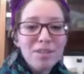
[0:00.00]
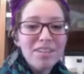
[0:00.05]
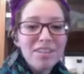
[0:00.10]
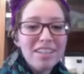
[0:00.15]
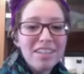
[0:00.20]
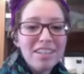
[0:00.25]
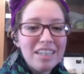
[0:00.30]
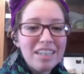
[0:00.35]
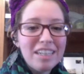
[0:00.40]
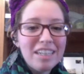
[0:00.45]

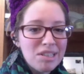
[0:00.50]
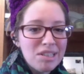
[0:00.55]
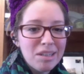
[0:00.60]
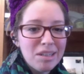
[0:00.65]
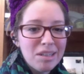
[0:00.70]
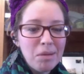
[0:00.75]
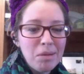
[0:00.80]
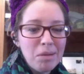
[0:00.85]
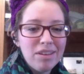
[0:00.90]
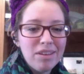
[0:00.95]
interesting
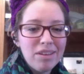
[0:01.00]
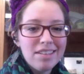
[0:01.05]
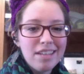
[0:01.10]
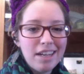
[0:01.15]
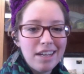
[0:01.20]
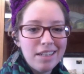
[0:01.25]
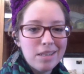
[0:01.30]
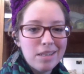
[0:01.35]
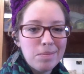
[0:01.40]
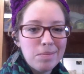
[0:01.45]
about the
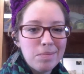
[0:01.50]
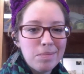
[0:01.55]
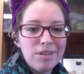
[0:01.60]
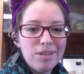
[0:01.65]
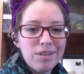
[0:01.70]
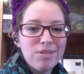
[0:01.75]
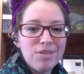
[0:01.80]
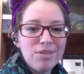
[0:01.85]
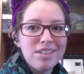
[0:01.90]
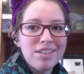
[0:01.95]
sign spinners
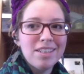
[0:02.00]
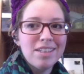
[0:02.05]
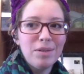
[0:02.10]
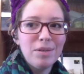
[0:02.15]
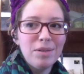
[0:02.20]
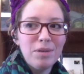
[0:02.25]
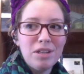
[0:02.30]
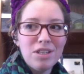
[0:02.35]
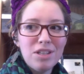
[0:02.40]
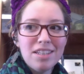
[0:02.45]
recently,
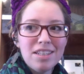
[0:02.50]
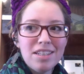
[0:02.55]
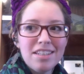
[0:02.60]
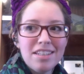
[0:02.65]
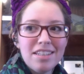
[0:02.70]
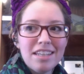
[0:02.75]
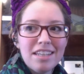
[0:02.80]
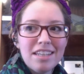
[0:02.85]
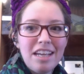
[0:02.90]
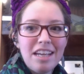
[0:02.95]
which is
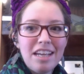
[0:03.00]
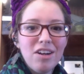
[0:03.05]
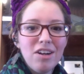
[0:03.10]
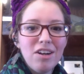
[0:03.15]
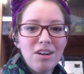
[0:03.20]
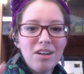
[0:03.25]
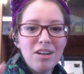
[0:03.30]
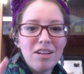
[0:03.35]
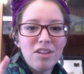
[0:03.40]
here,